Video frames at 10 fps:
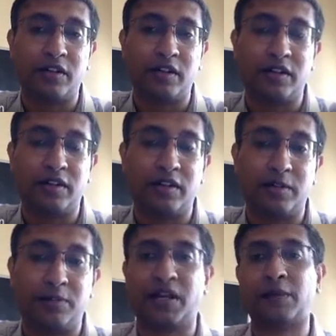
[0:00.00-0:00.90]
and
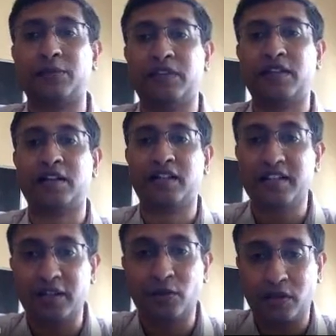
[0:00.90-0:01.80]
perhaps we start
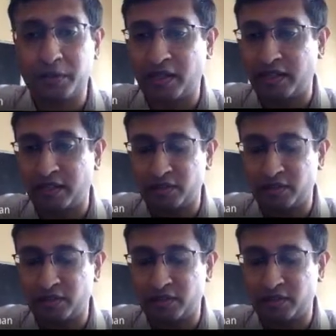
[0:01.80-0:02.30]
thinking quantum mechanically.